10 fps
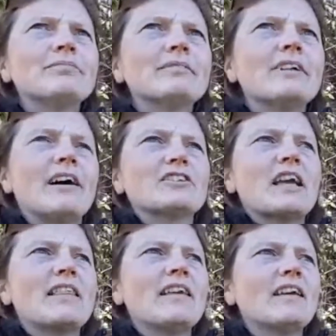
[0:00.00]
gosh, I
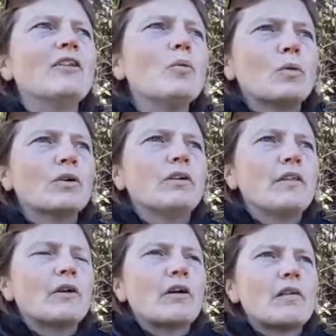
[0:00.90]
think in the world
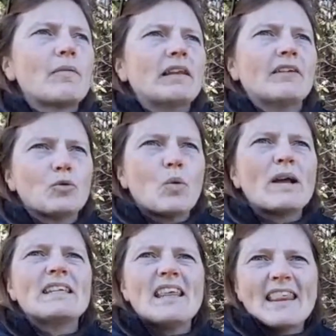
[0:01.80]
there are something like
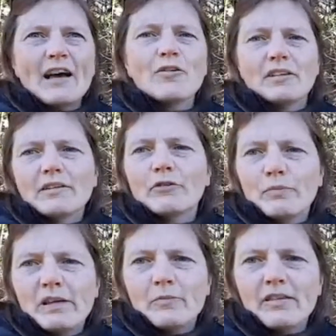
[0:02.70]
20,000 different
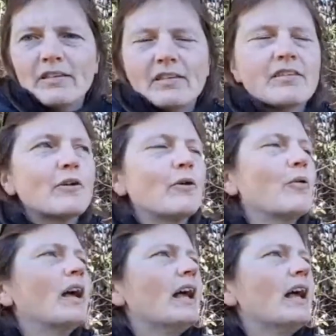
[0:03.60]
bee species. So